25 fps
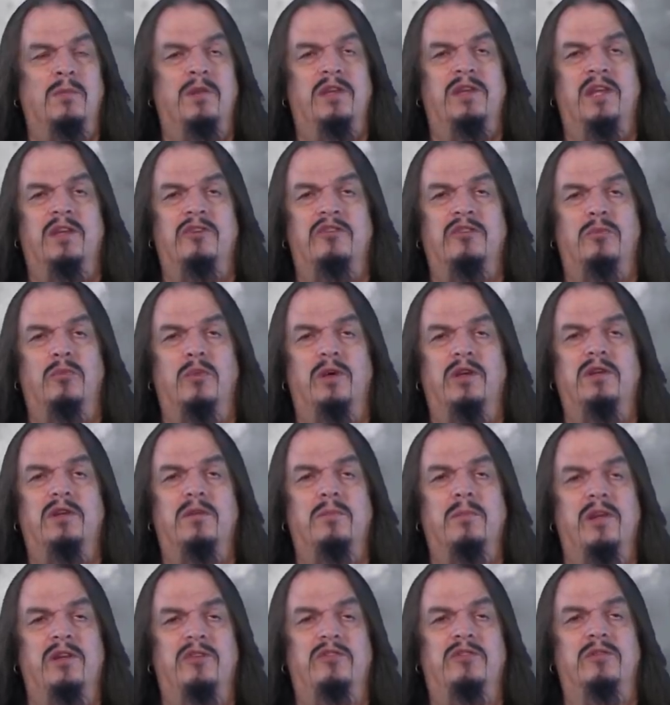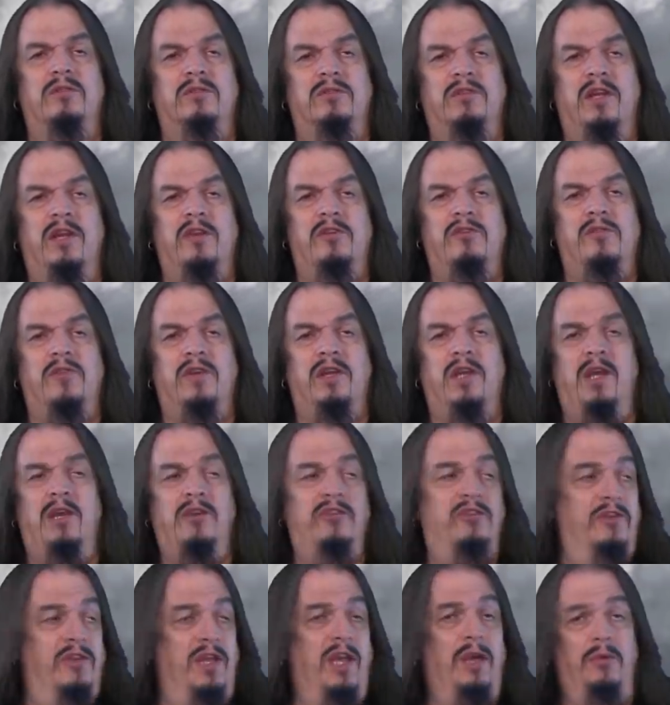But that's a one-dimensional
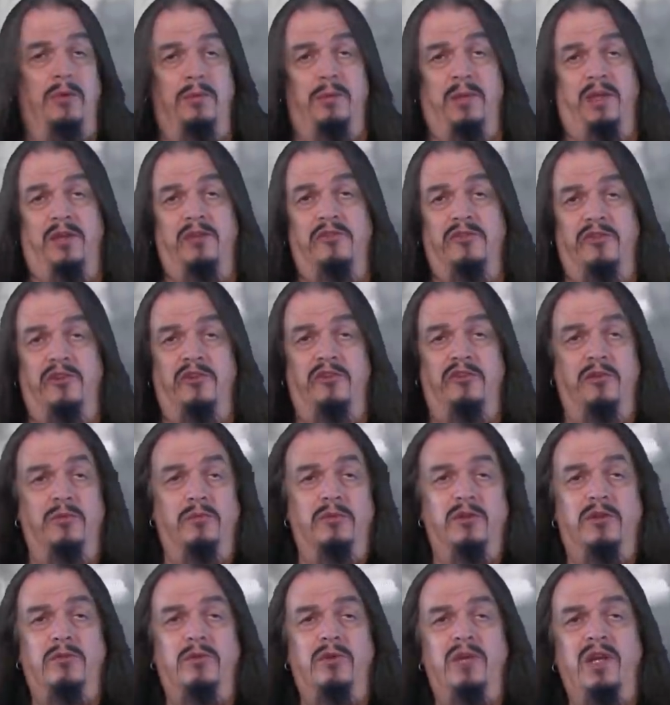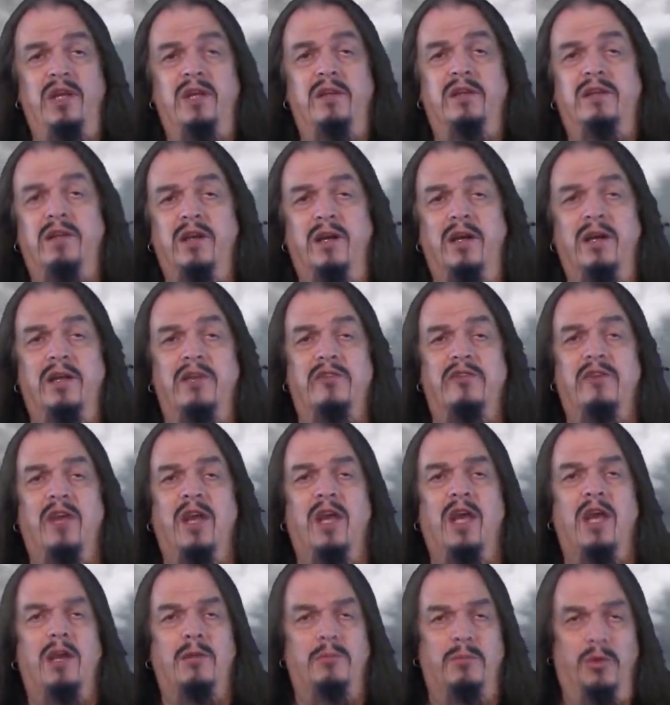classification. That would be consistent with created kinds.
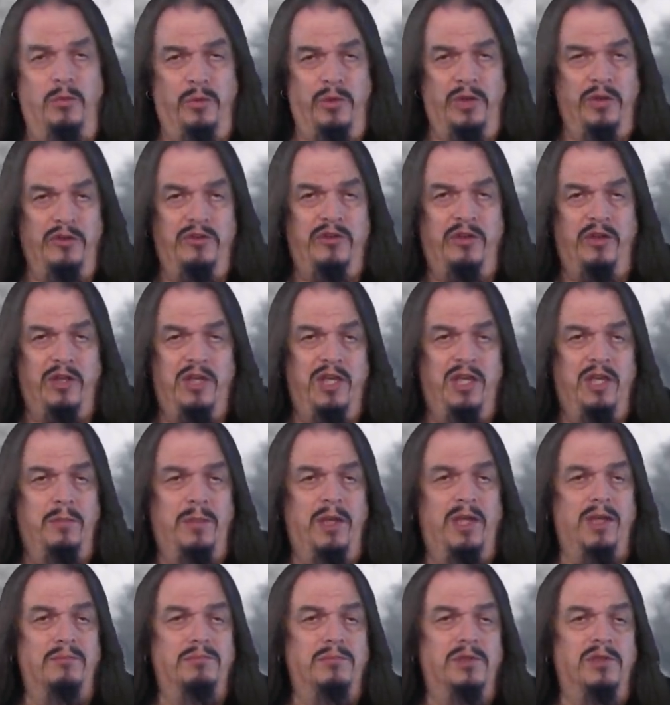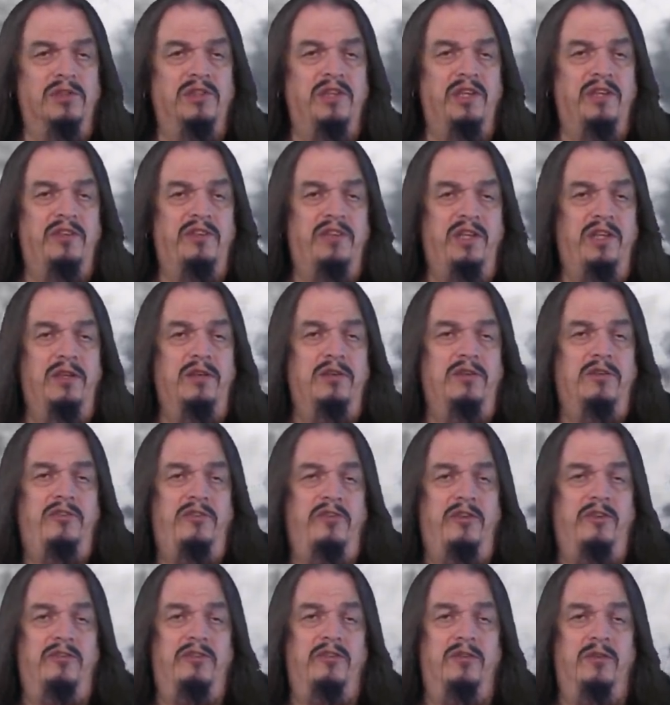But we are talking about a multi-tiered
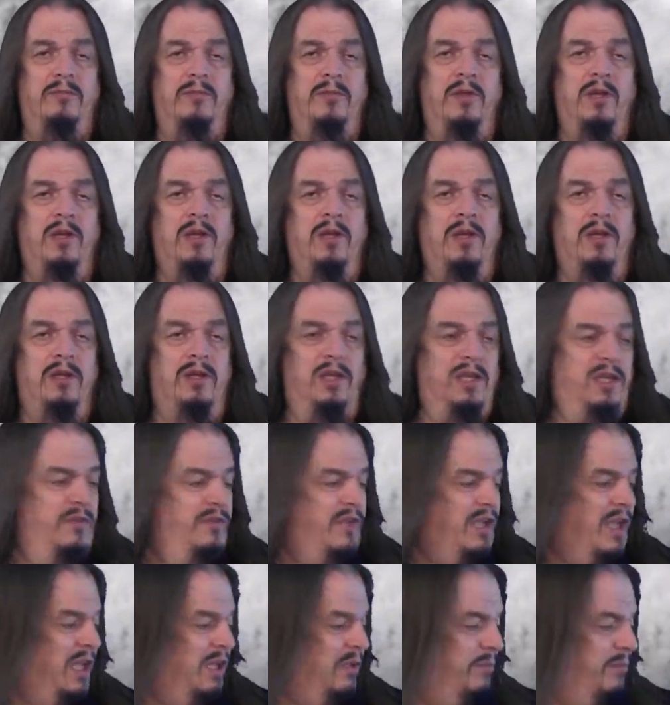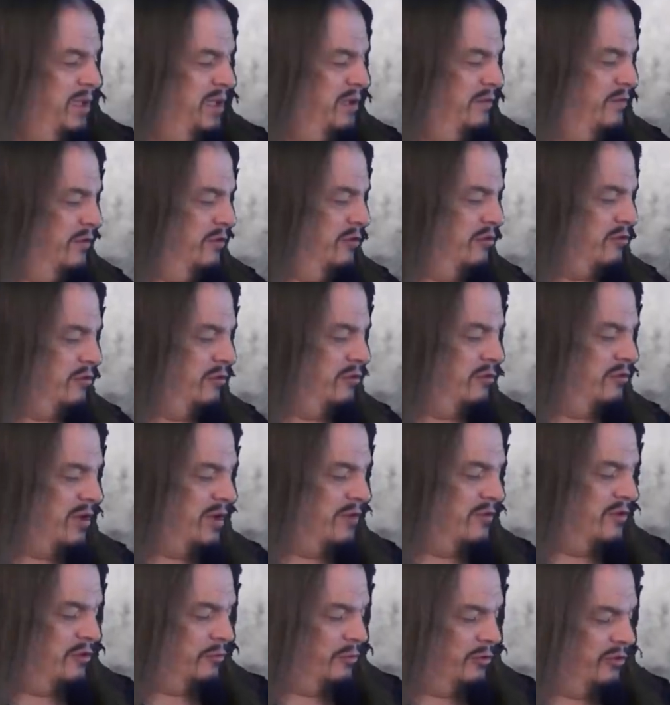system. Like if you had a bin for
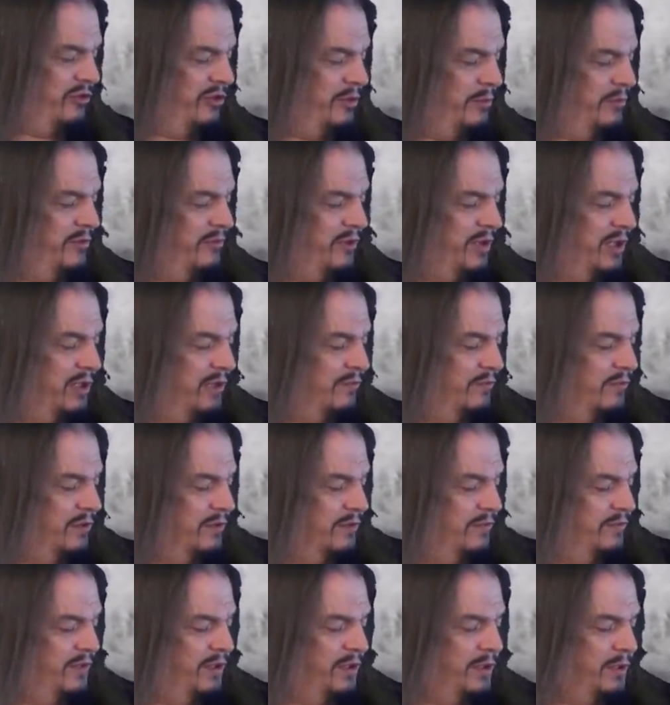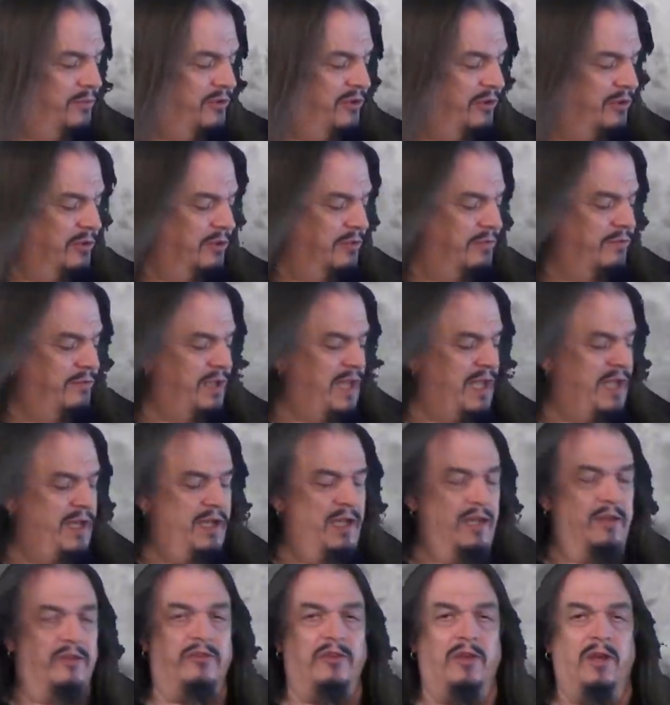screwdrivers, it was subdivided for the Phillips or the
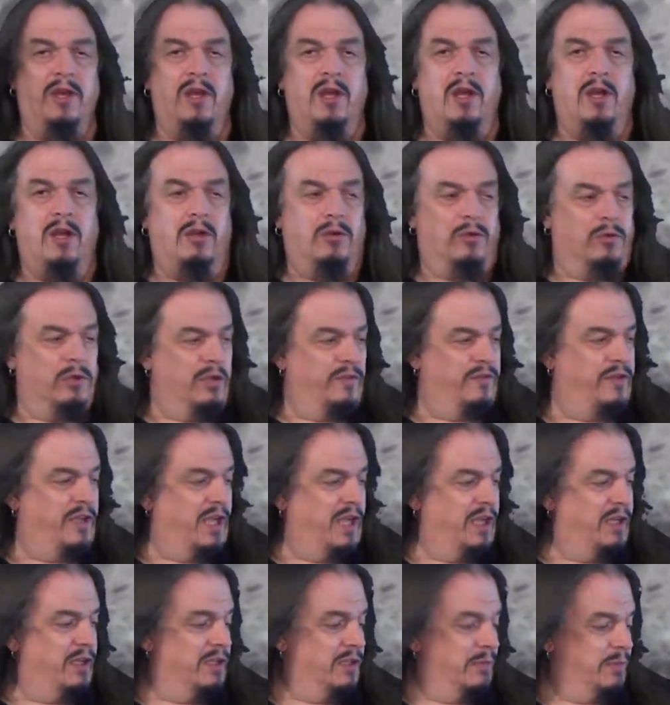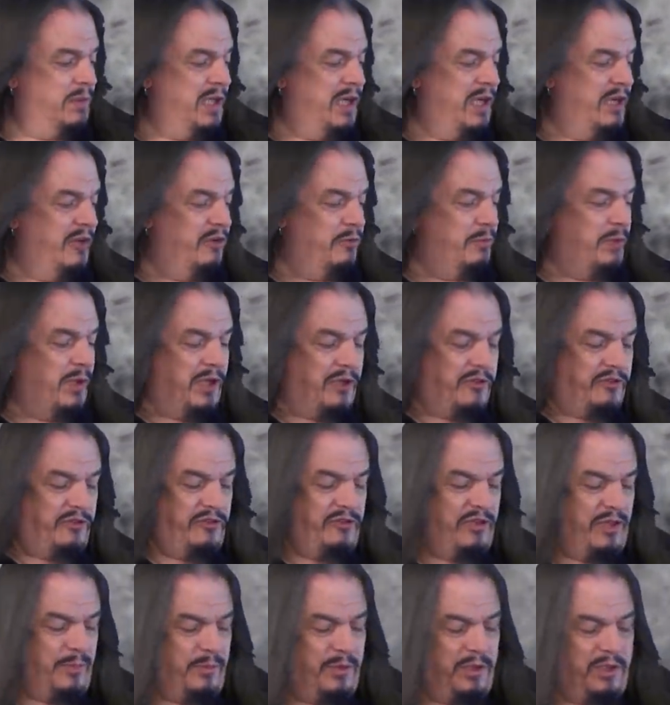flatheads. Or if you had in the pliers box
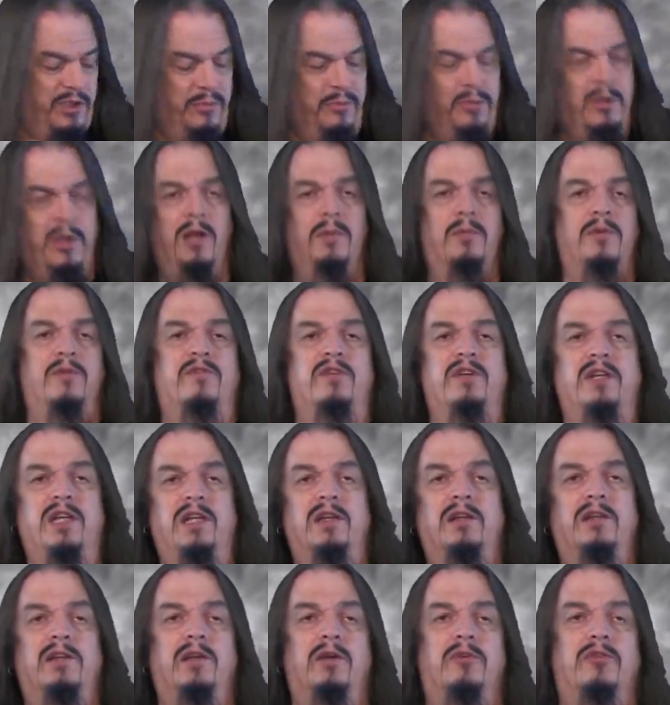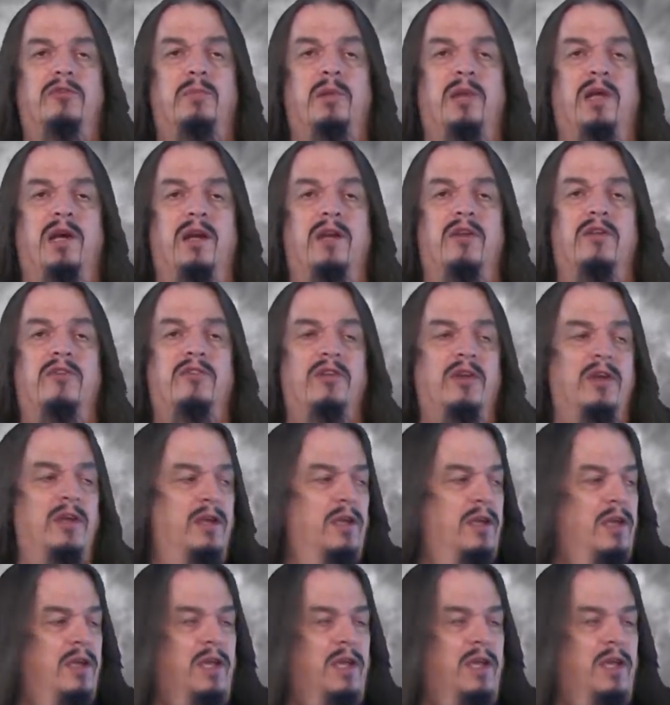a separate compartment for needle-nose pliers.